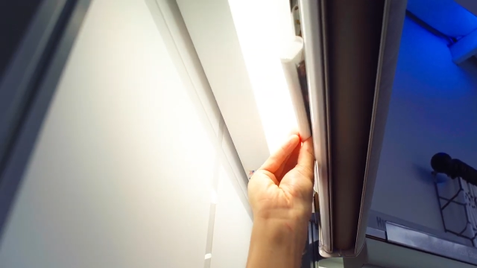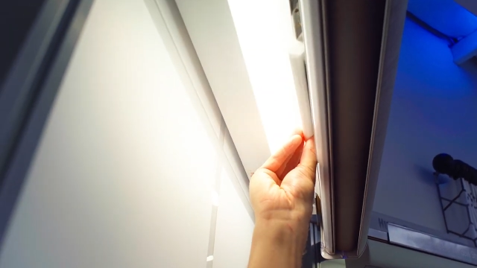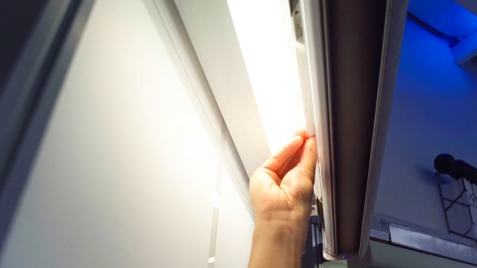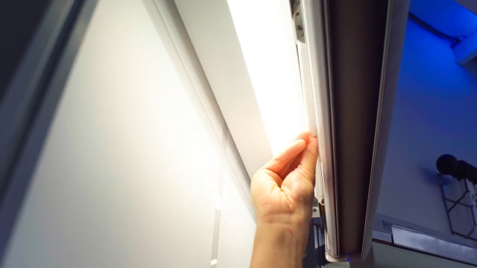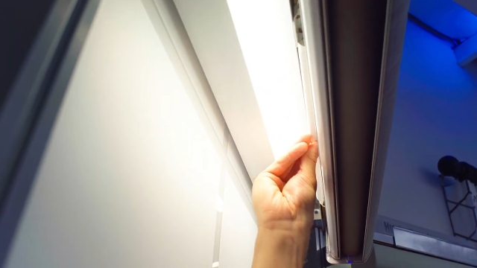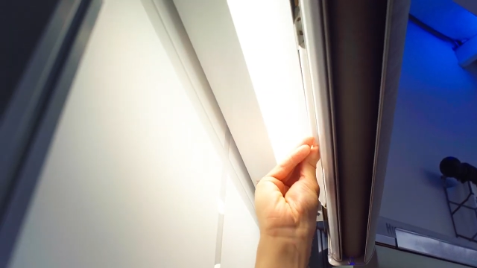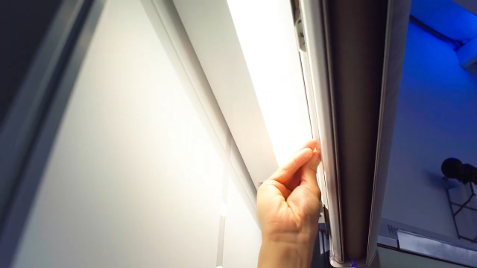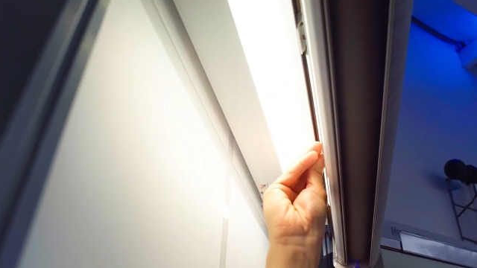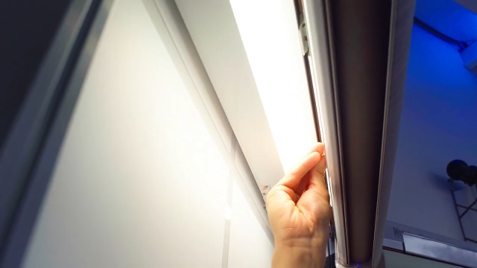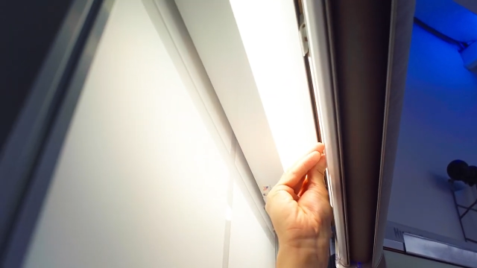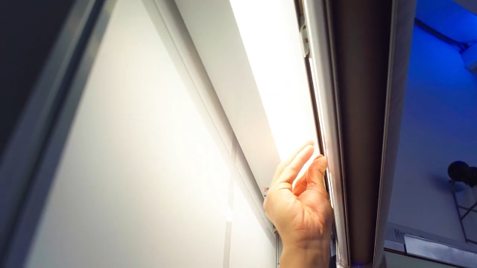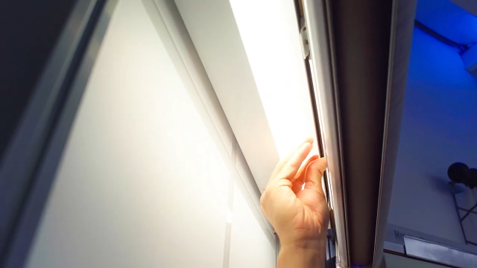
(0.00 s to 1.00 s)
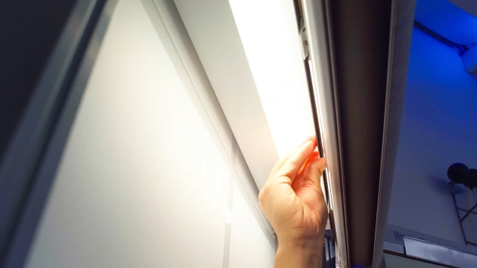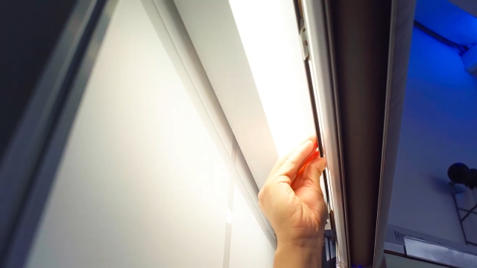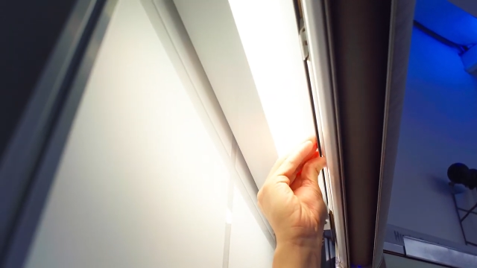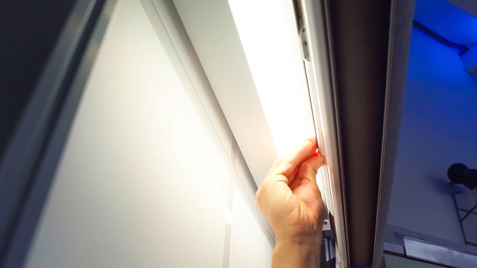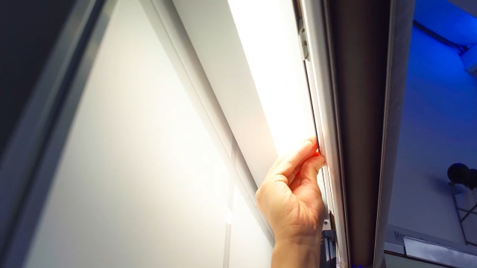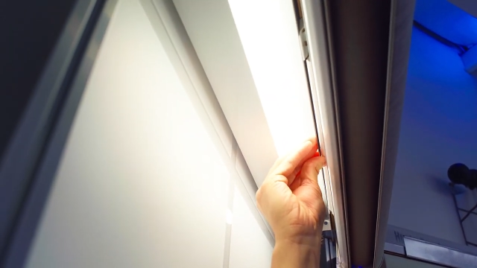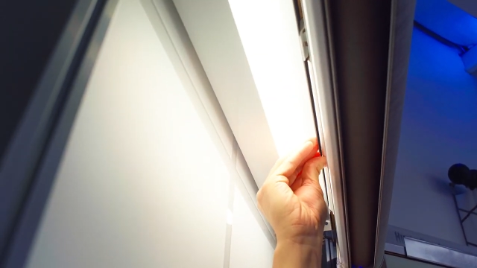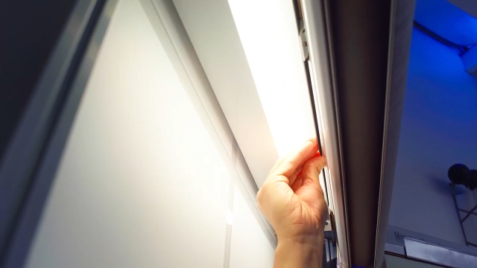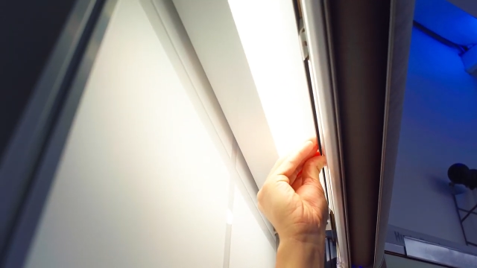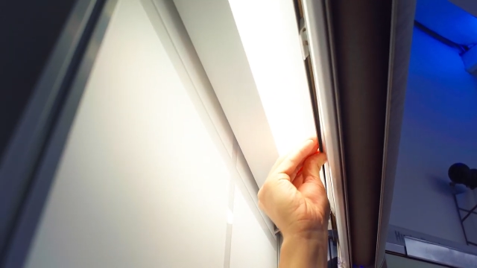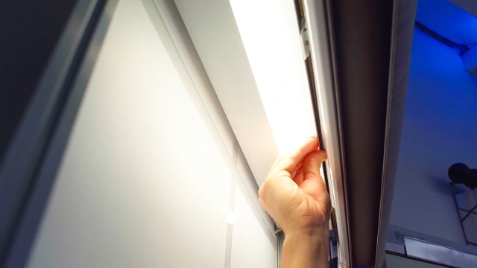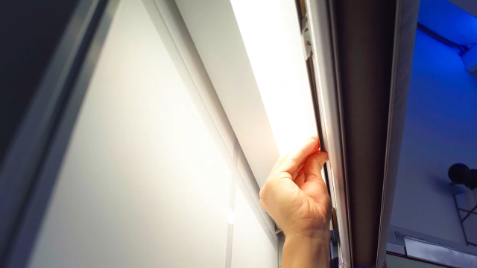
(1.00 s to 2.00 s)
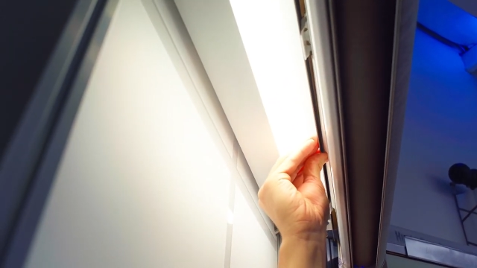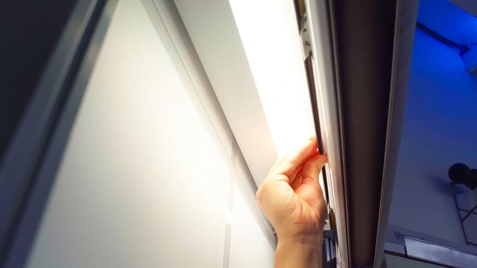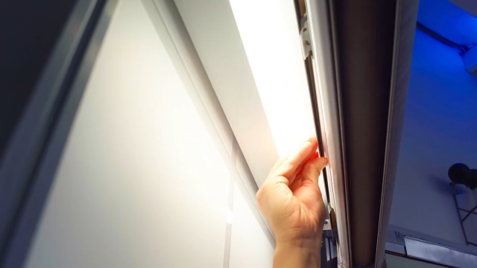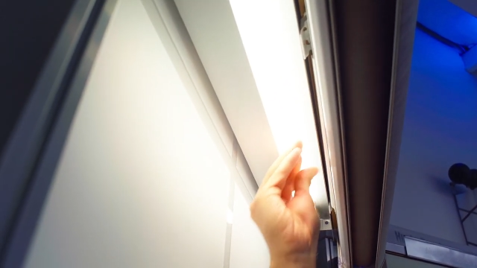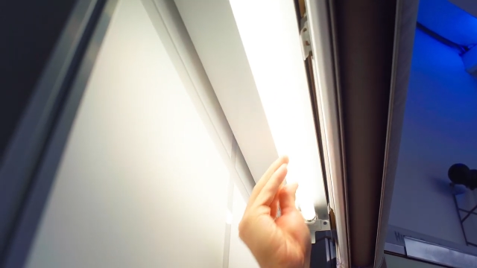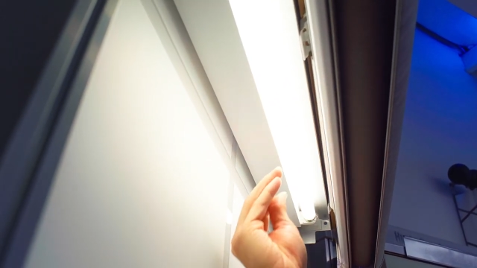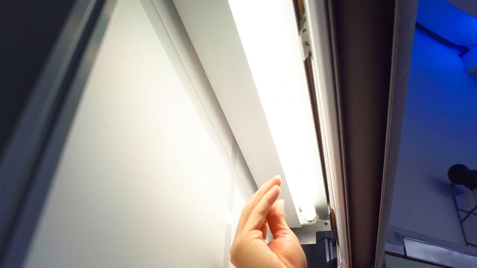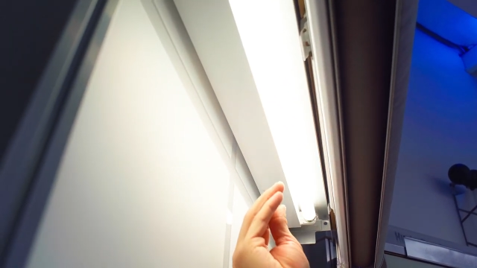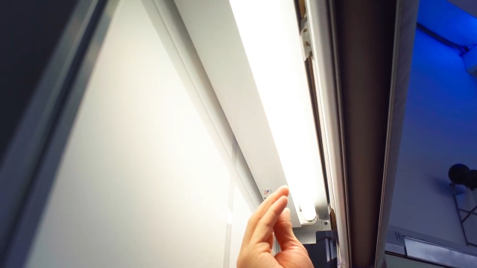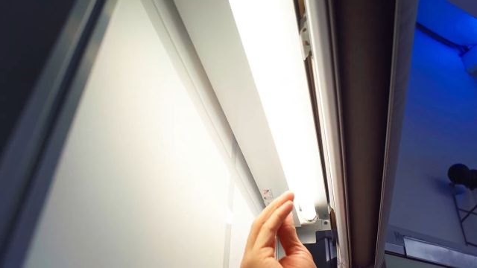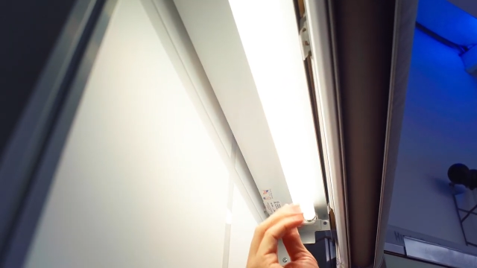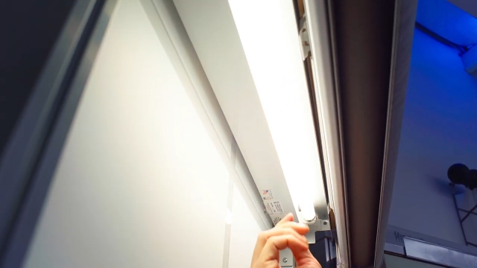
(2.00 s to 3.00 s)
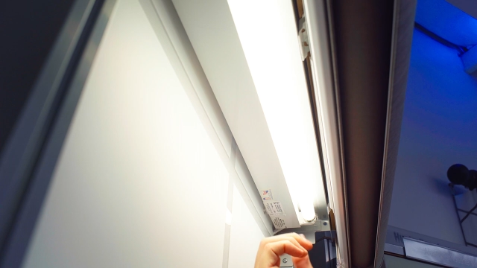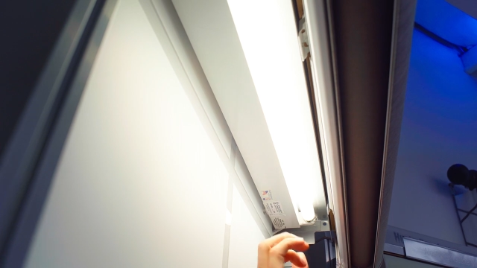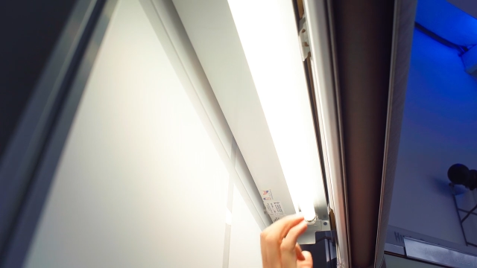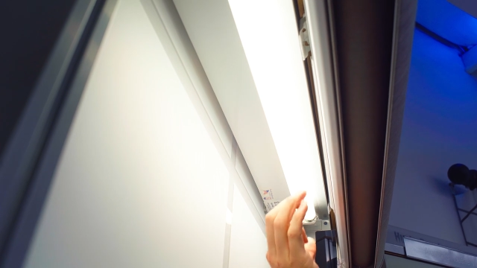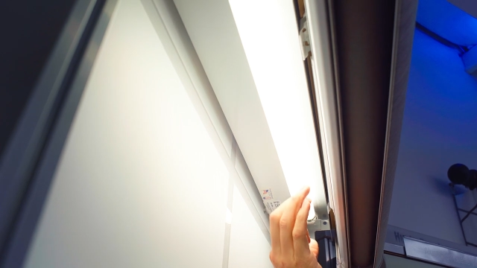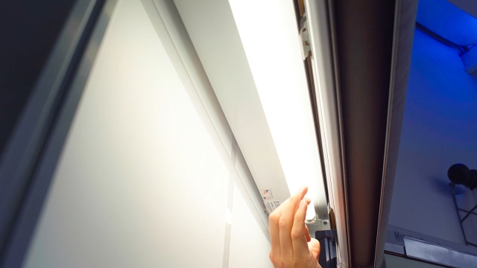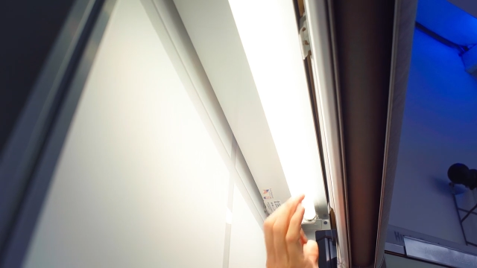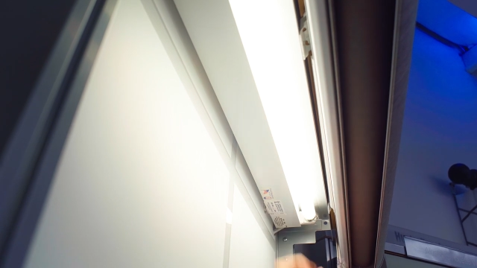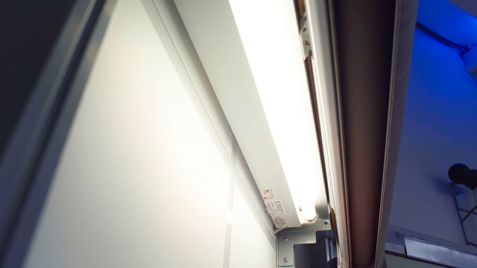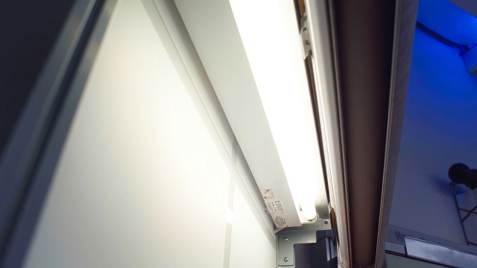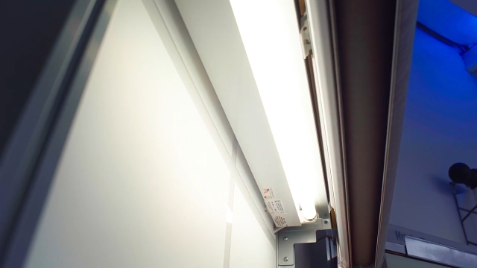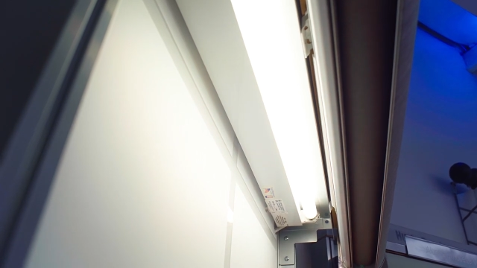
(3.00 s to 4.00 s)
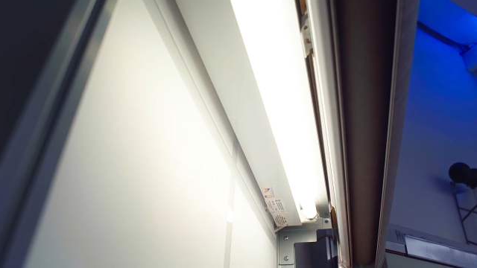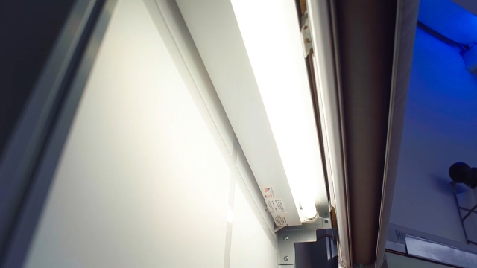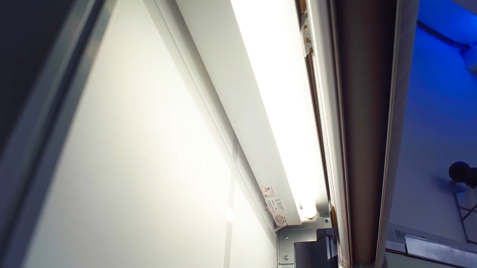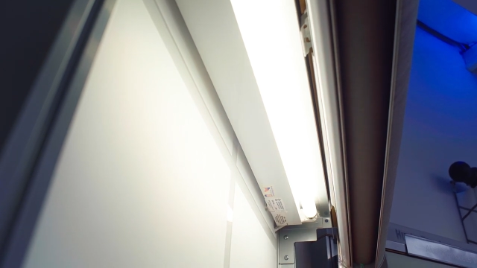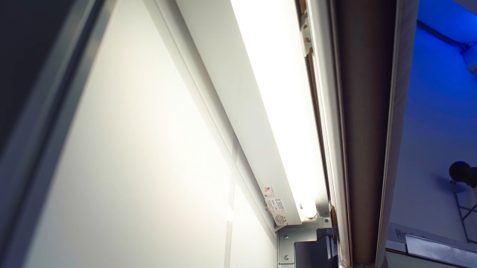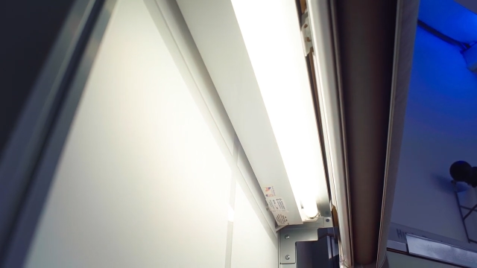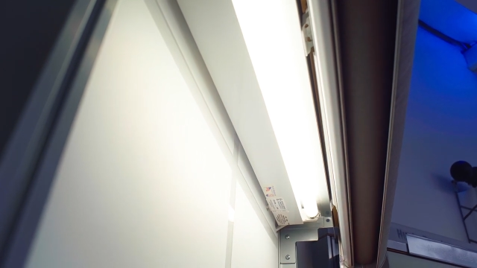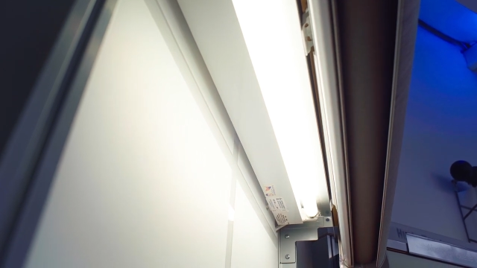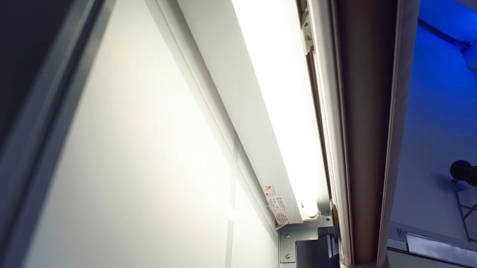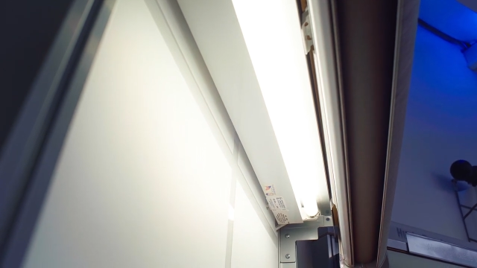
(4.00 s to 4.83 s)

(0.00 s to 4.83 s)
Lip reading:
Nobody's mouth can be seen.